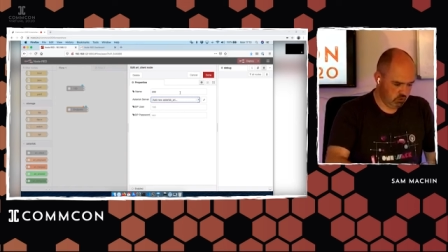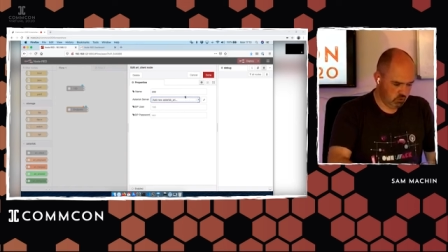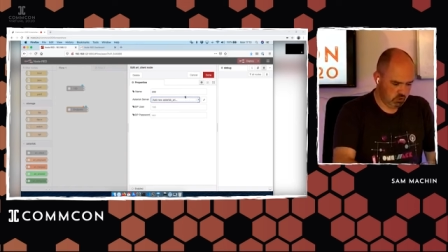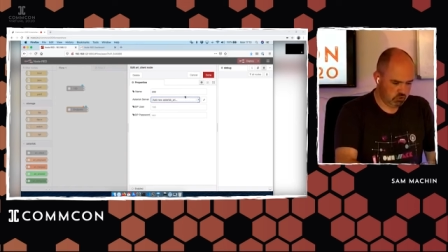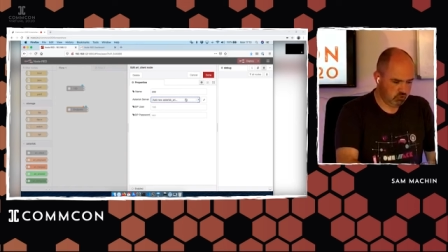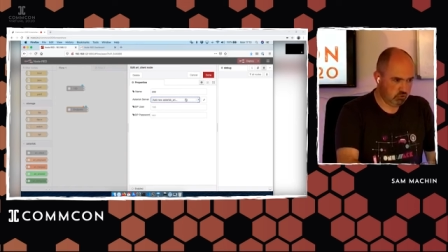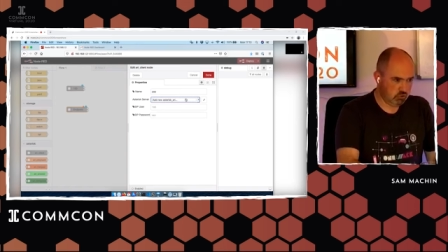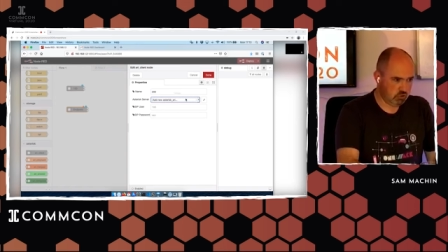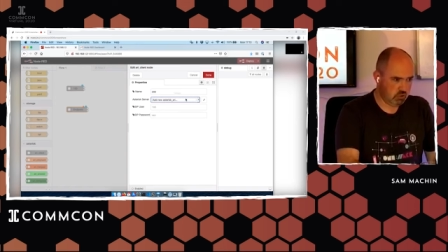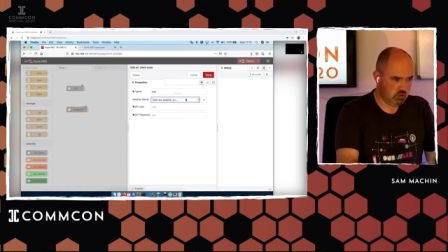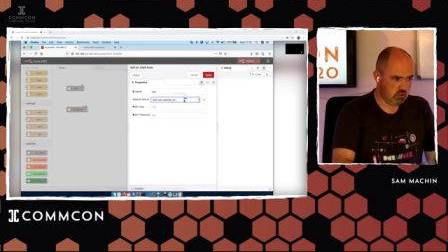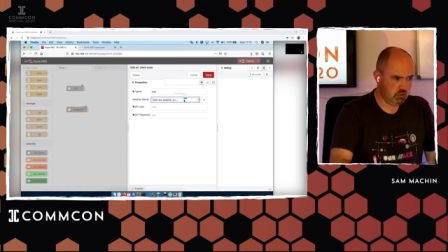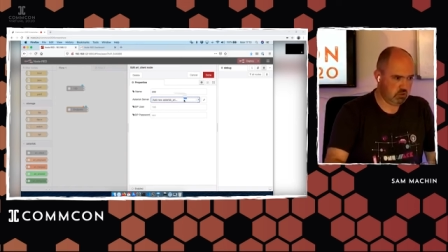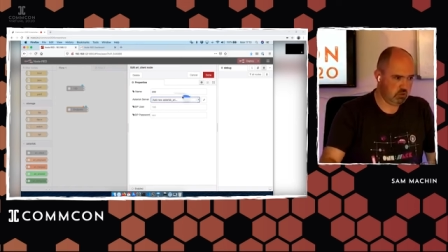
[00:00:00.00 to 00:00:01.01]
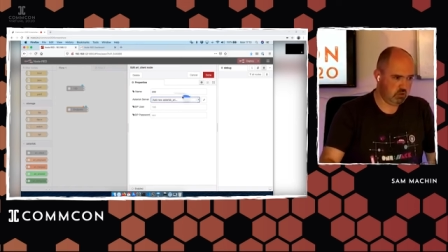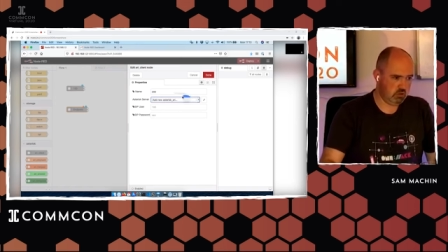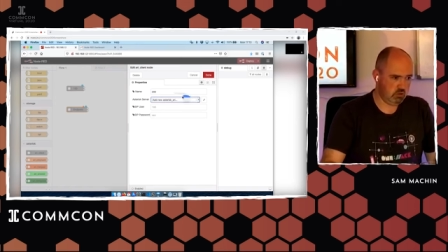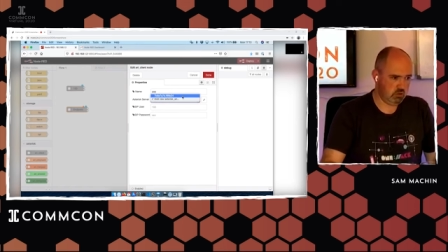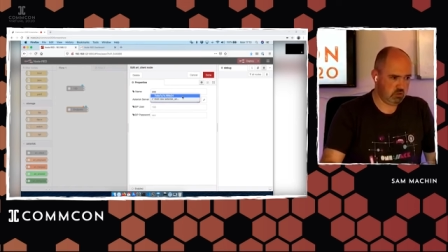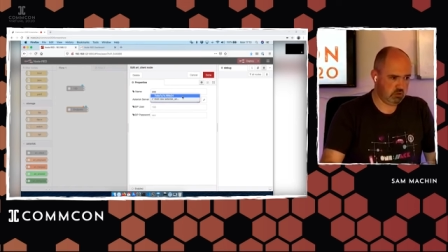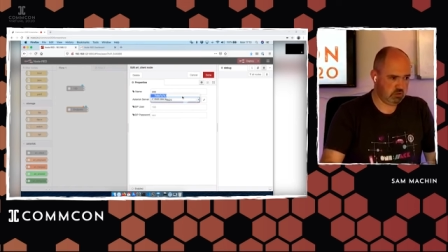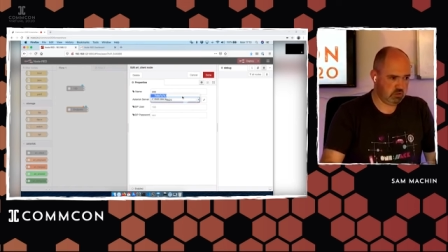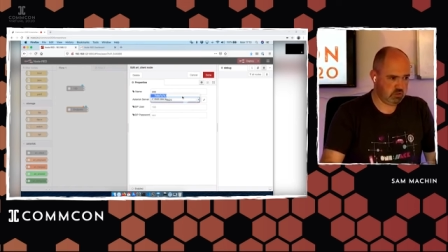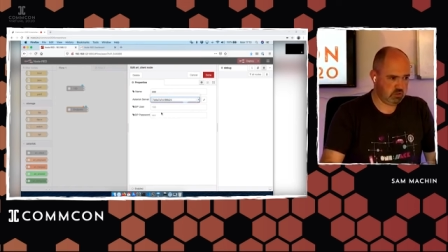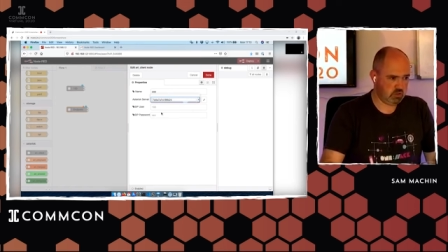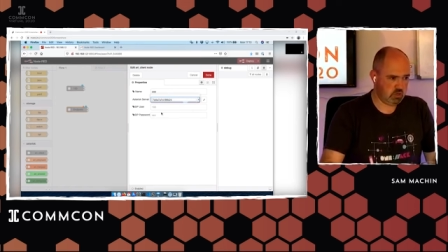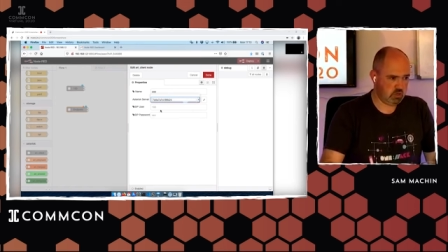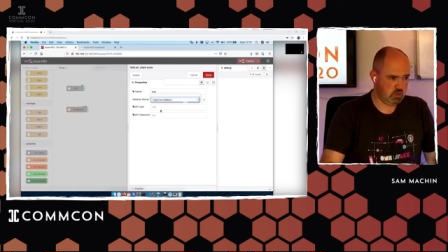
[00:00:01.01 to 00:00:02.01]
200 and use the
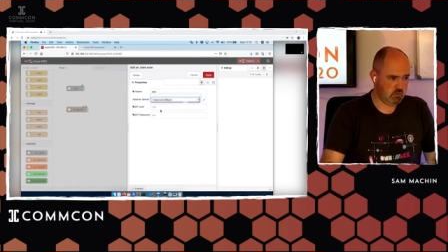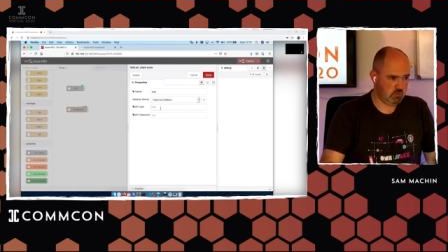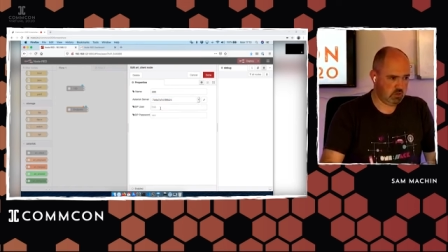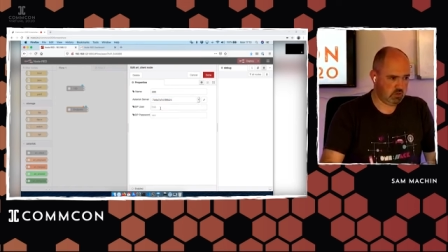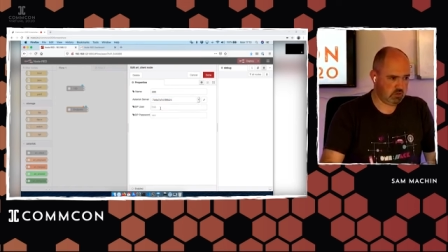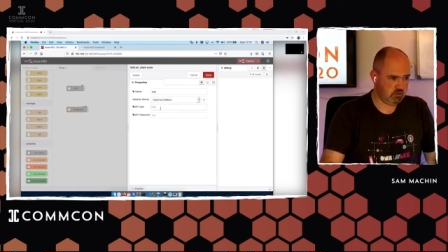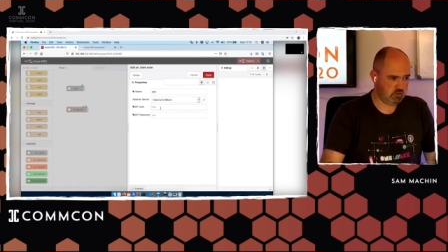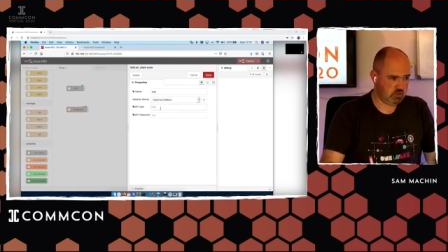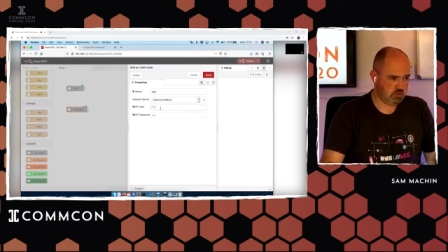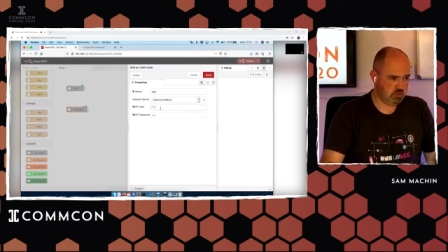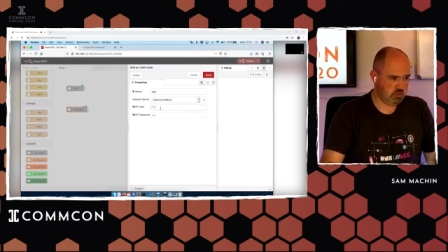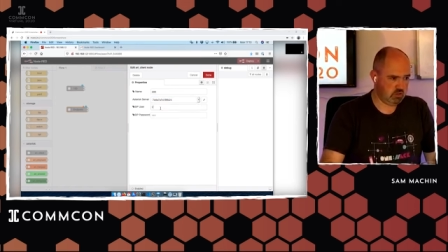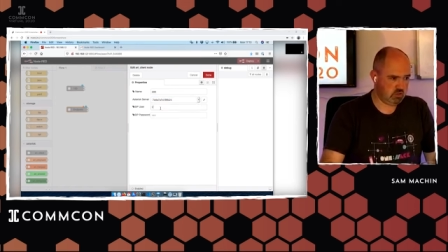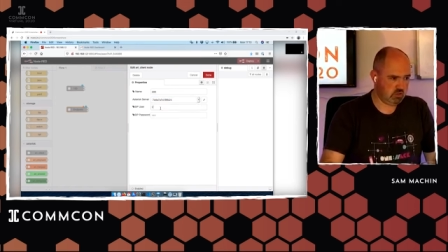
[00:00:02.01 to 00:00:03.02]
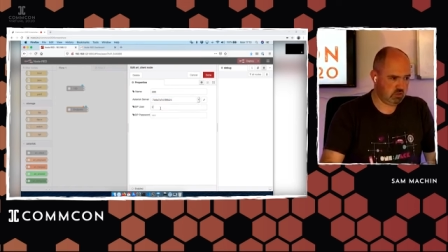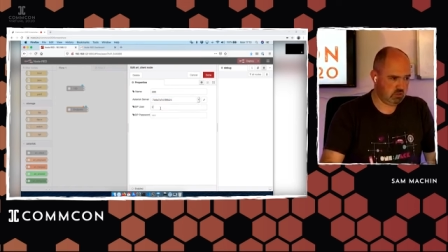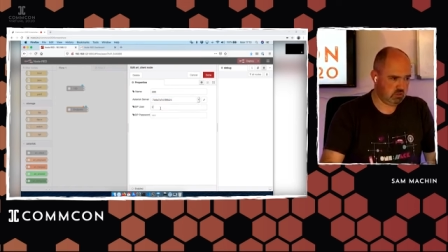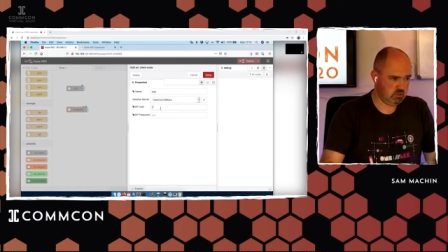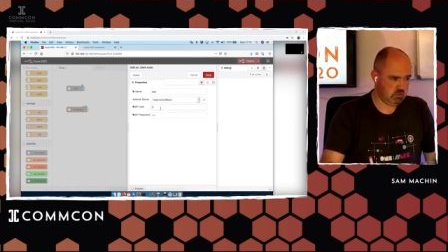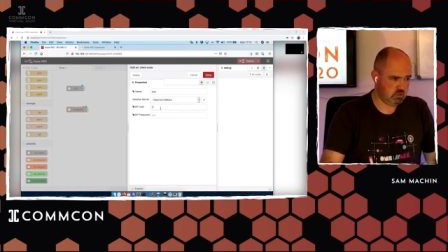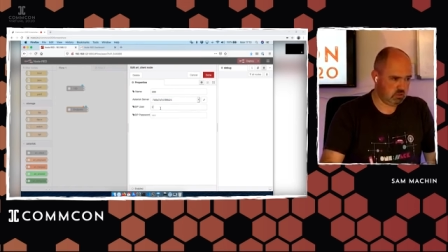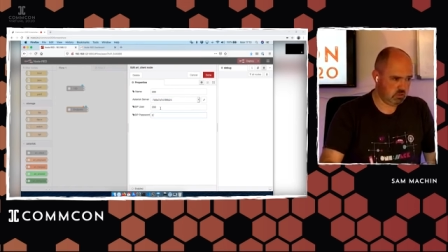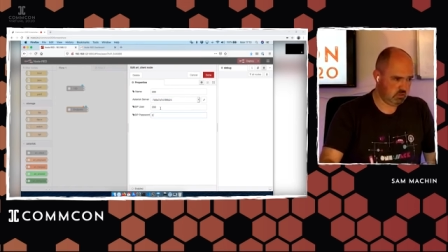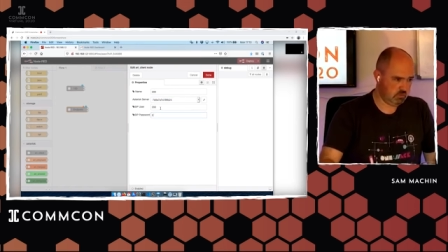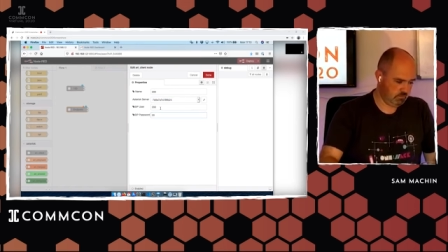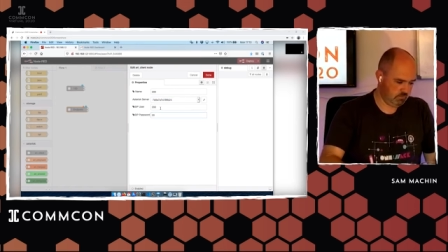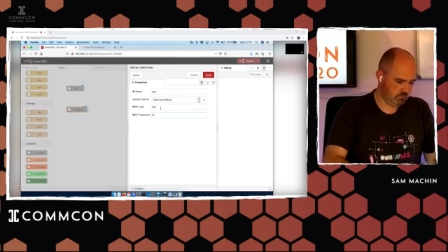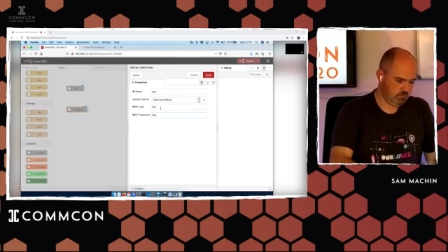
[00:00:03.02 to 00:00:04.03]
same asterisk instance.